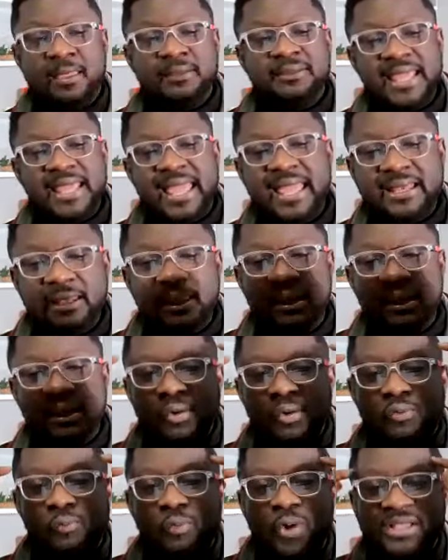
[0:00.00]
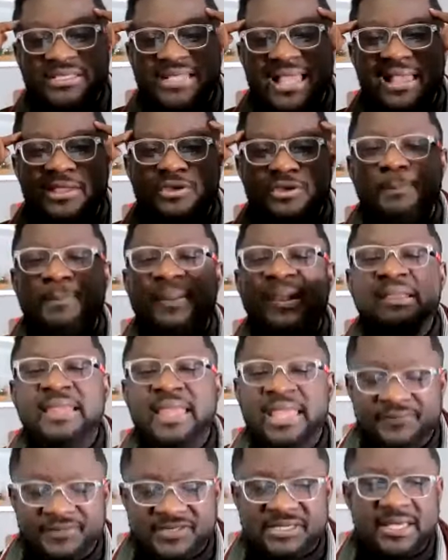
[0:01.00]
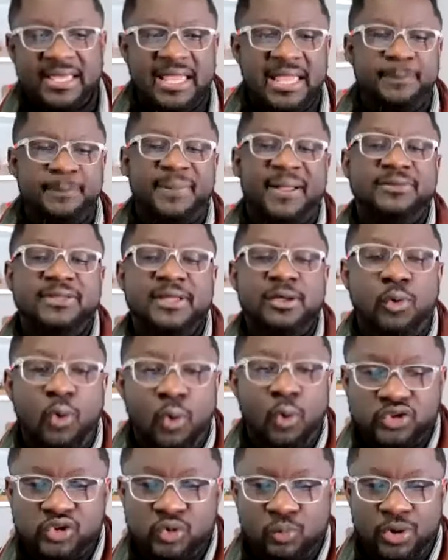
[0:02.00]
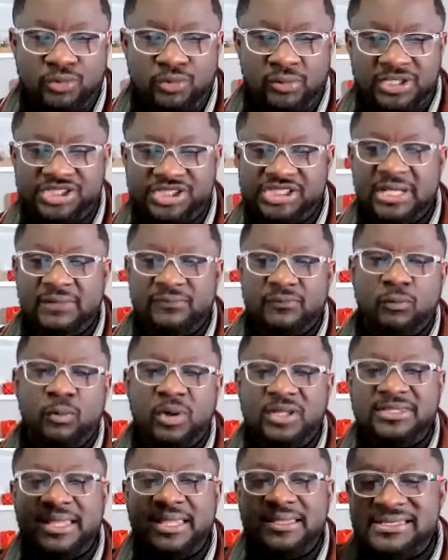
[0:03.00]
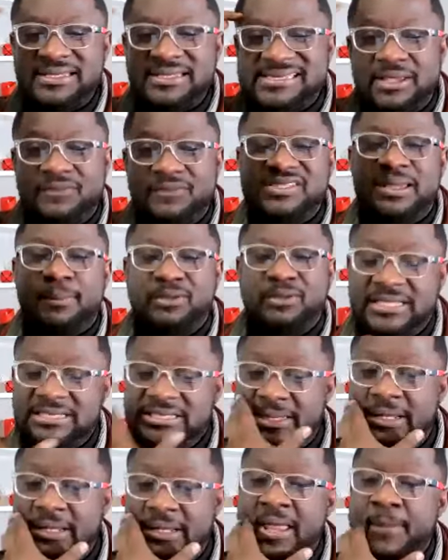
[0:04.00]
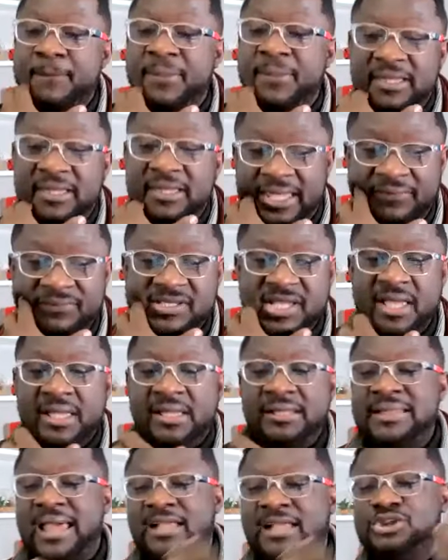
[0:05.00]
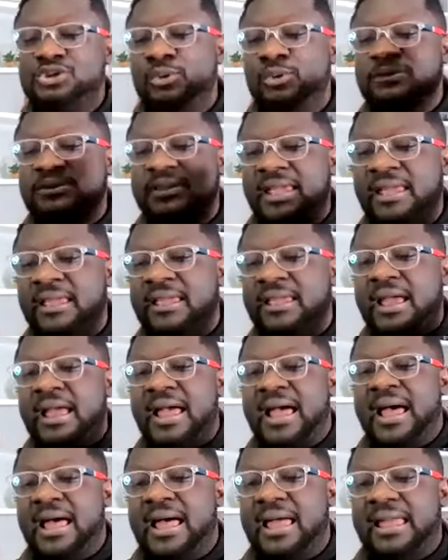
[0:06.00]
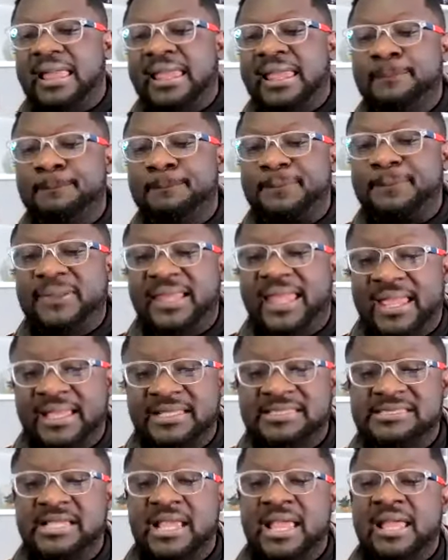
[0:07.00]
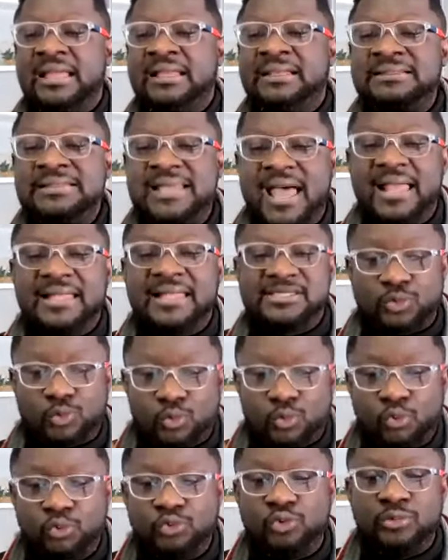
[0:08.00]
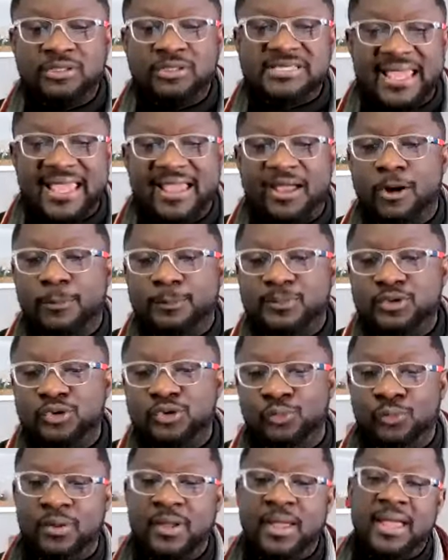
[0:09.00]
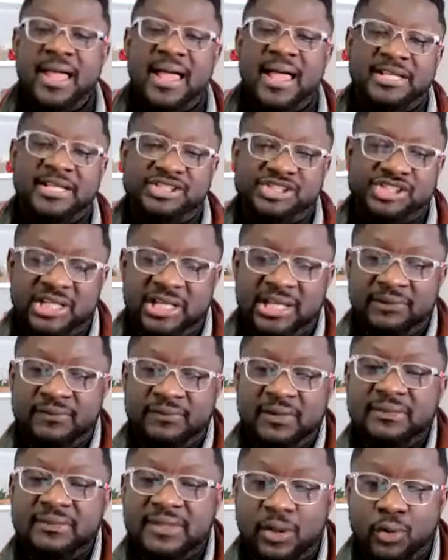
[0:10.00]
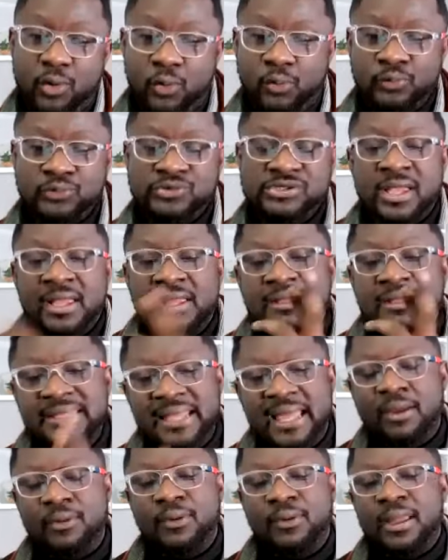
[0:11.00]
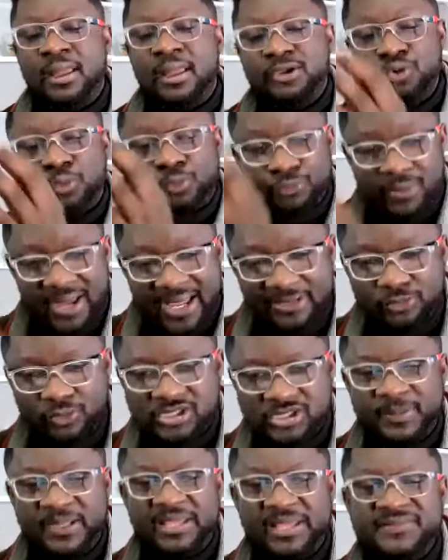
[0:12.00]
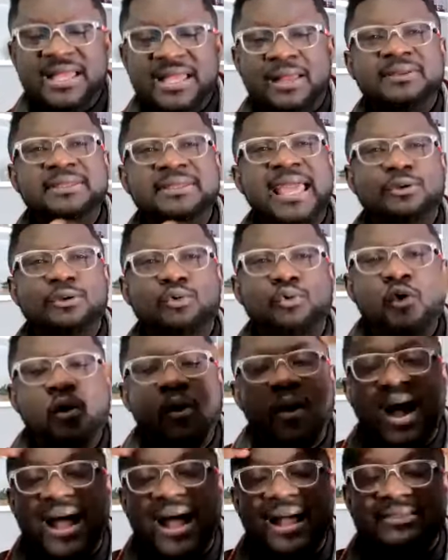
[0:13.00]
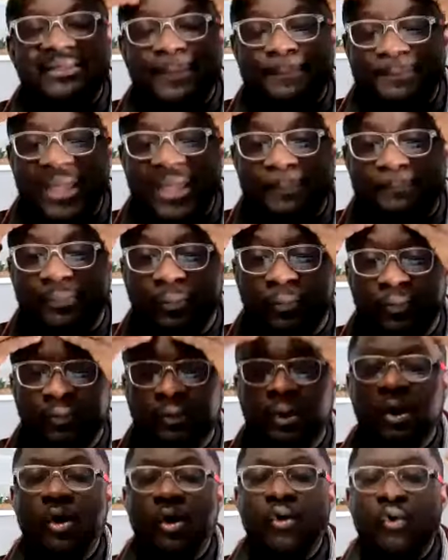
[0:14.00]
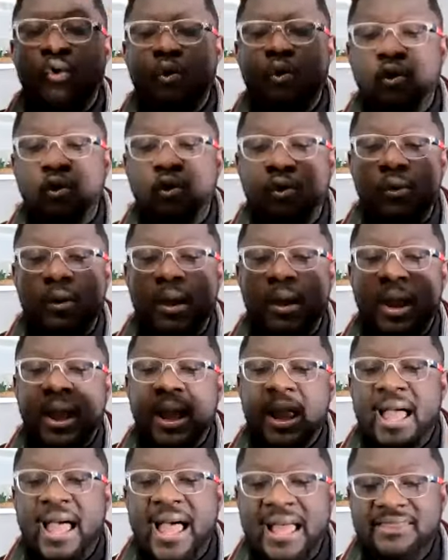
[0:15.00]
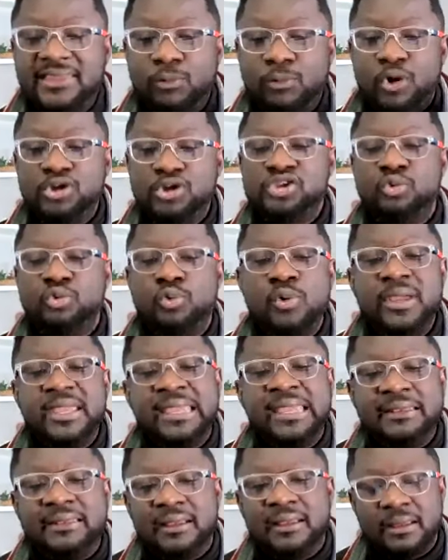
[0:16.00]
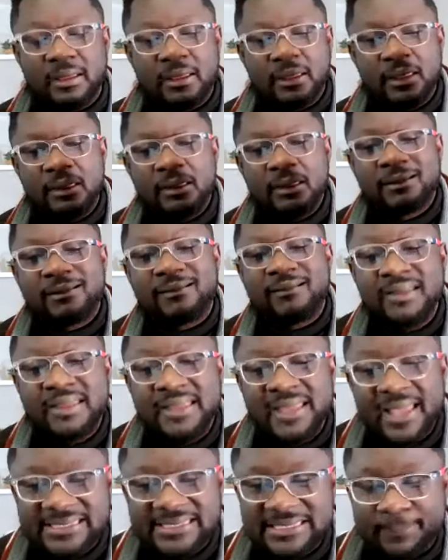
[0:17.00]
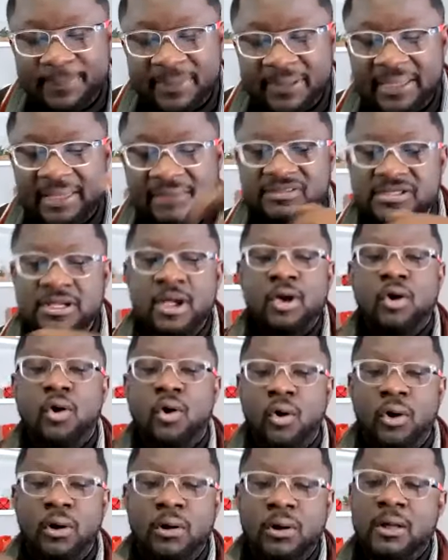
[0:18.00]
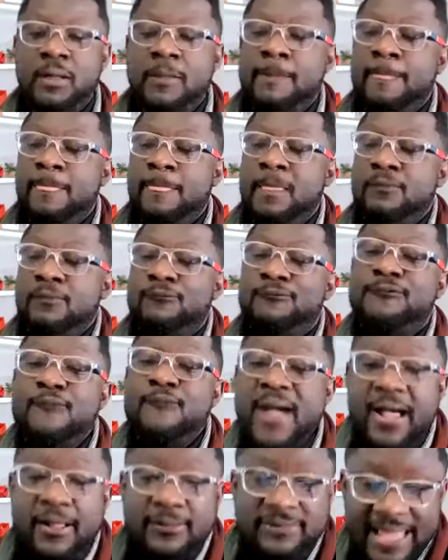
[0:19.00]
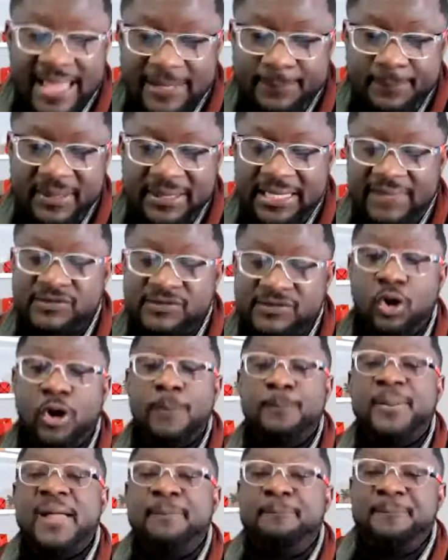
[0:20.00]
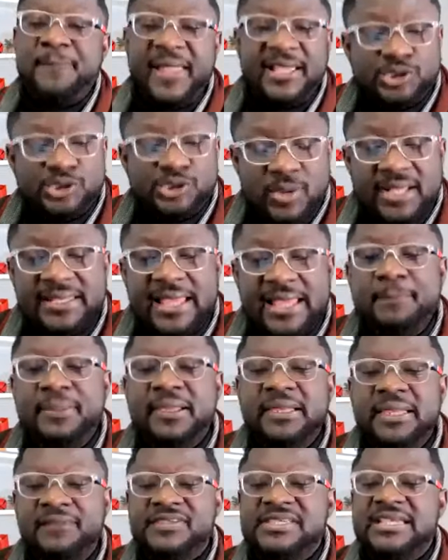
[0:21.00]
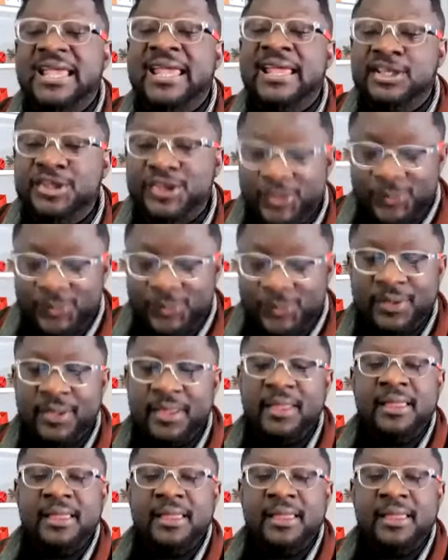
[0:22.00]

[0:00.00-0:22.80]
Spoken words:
Then what are your beliefs about the goals you want to achieve? What are the self-sabotaging beliefs that you think are in place that couldn't help you achieve the goals? Now, you write those beliefs down. Then who are the people who are the ones who either create the beliefs or fuel that beliefs or perpetuate that beliefs in you?